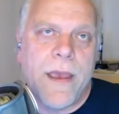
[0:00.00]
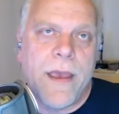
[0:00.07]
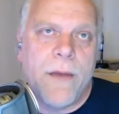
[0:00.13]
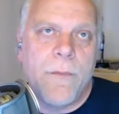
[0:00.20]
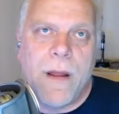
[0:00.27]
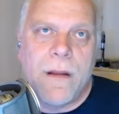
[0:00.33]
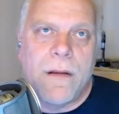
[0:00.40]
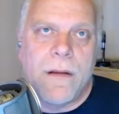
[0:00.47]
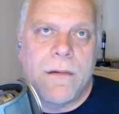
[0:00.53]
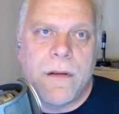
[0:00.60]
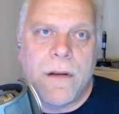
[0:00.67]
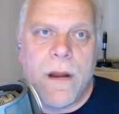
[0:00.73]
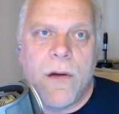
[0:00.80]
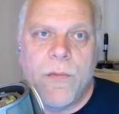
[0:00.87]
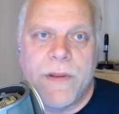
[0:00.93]
okay
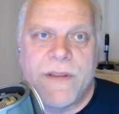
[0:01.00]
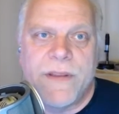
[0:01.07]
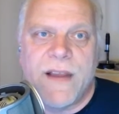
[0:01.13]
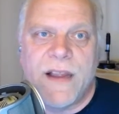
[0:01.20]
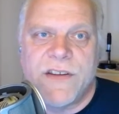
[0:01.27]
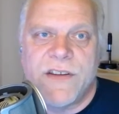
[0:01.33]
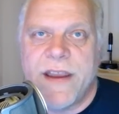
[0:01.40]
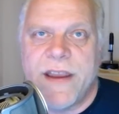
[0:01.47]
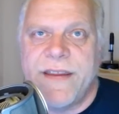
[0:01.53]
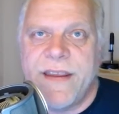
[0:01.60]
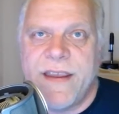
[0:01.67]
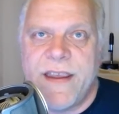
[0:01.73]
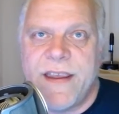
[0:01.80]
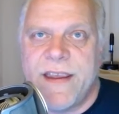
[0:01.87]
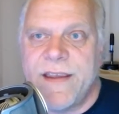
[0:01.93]
well you know with touch
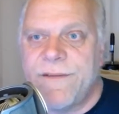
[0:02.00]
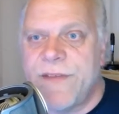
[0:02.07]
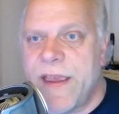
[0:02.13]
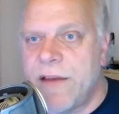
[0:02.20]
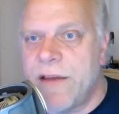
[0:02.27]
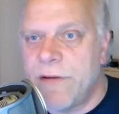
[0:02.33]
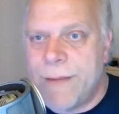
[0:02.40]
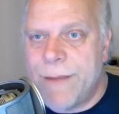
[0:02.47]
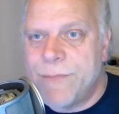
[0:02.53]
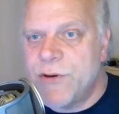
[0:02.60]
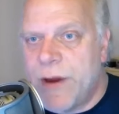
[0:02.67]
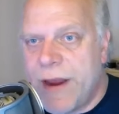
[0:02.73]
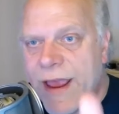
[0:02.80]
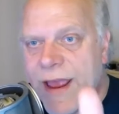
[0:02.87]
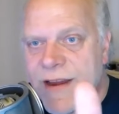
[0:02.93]
id if they
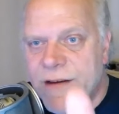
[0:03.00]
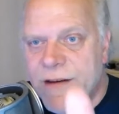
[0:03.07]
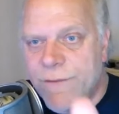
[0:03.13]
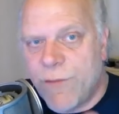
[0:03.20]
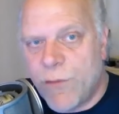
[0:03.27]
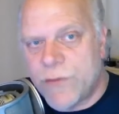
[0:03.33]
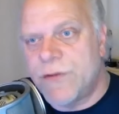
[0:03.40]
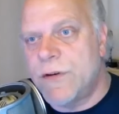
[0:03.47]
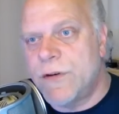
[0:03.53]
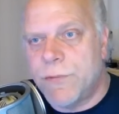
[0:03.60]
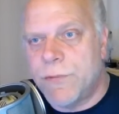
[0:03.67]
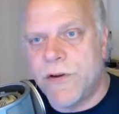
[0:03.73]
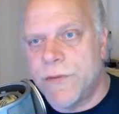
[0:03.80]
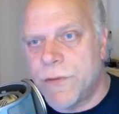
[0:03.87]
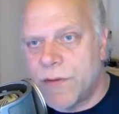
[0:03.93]
grabbed your hand and
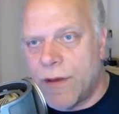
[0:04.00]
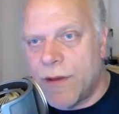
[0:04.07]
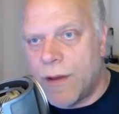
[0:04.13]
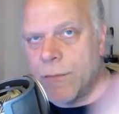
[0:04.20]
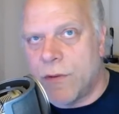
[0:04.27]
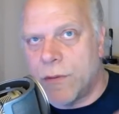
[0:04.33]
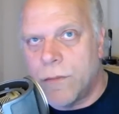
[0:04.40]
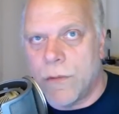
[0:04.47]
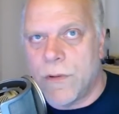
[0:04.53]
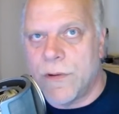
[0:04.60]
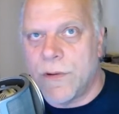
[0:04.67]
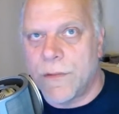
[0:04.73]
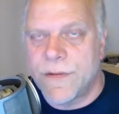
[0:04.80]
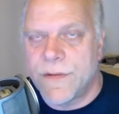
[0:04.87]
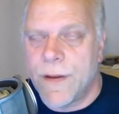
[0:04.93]
forced you to put your thumb or,
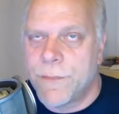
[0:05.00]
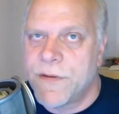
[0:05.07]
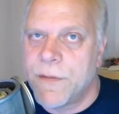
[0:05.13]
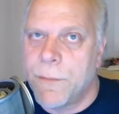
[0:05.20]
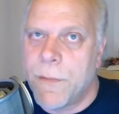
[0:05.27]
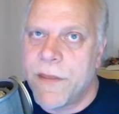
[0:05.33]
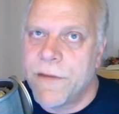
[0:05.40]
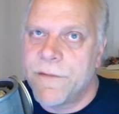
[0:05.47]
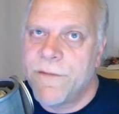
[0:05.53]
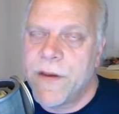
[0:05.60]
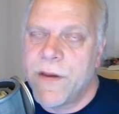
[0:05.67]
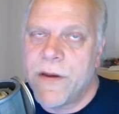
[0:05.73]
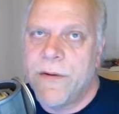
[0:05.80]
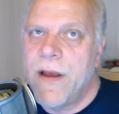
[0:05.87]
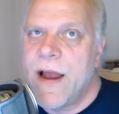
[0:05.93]
or some, some other
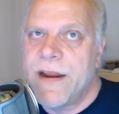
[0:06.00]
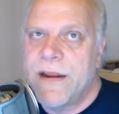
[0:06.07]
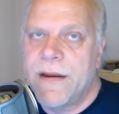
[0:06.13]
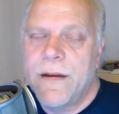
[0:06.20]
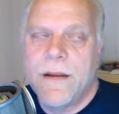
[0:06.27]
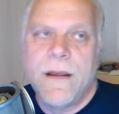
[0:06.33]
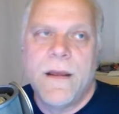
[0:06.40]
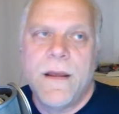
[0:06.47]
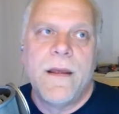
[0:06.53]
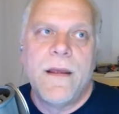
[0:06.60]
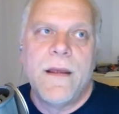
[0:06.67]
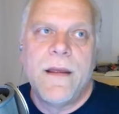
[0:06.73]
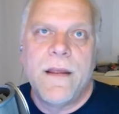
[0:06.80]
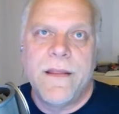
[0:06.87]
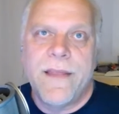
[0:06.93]
finger on it
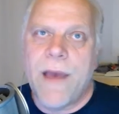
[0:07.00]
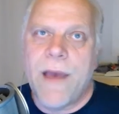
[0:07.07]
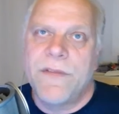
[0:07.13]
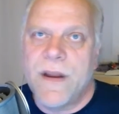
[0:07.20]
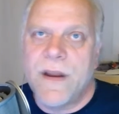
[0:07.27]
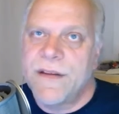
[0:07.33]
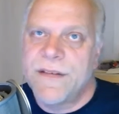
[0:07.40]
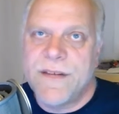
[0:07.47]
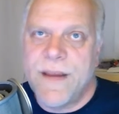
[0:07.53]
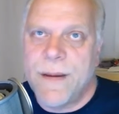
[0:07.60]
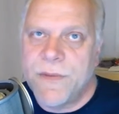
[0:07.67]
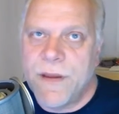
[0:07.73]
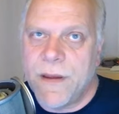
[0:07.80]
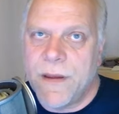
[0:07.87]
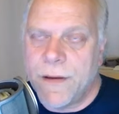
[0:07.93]
that would have done the
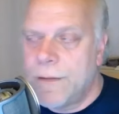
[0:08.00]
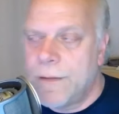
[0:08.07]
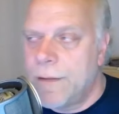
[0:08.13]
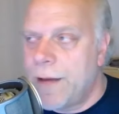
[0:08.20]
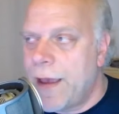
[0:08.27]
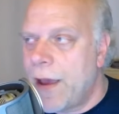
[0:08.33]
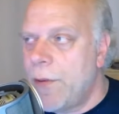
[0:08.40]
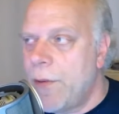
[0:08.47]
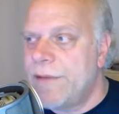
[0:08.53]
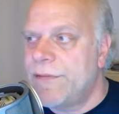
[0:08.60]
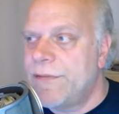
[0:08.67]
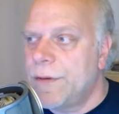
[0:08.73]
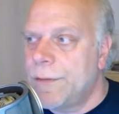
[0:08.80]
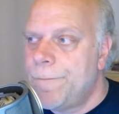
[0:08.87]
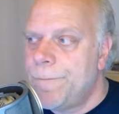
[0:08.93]
same thing
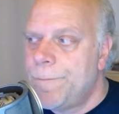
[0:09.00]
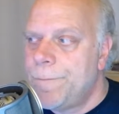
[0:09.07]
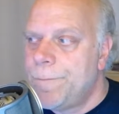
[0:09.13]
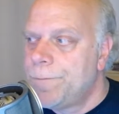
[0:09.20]
however